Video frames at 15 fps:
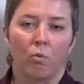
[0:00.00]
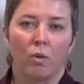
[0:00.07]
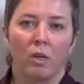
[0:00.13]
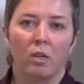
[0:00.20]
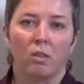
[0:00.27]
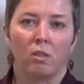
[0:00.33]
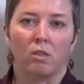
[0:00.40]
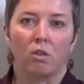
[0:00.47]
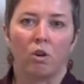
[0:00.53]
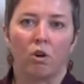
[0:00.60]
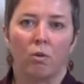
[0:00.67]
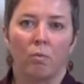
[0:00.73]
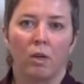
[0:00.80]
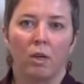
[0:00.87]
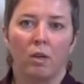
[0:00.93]
we can
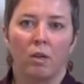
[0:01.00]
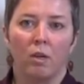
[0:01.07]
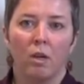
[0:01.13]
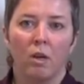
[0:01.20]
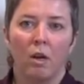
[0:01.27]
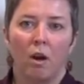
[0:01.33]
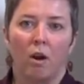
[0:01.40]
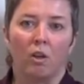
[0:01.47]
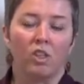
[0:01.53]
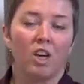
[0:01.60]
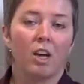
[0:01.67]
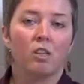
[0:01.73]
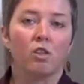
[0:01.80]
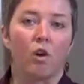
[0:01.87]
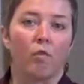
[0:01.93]
determine our
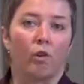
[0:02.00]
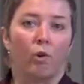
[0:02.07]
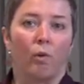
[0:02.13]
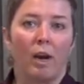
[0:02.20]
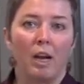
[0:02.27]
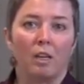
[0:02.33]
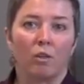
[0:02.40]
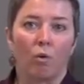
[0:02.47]
changeover rate,